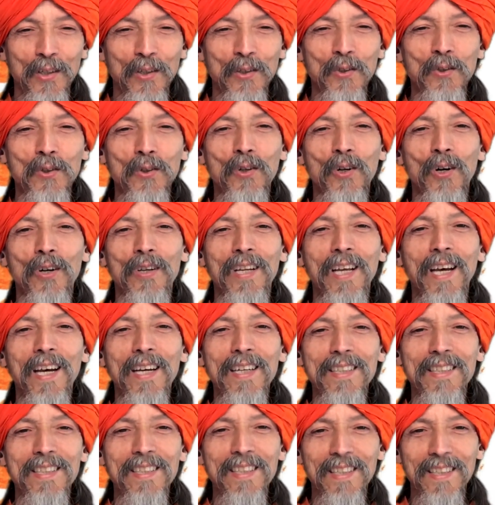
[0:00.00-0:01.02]
to
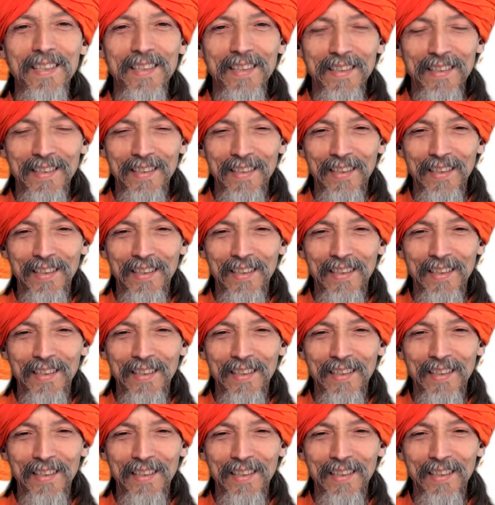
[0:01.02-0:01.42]
connecting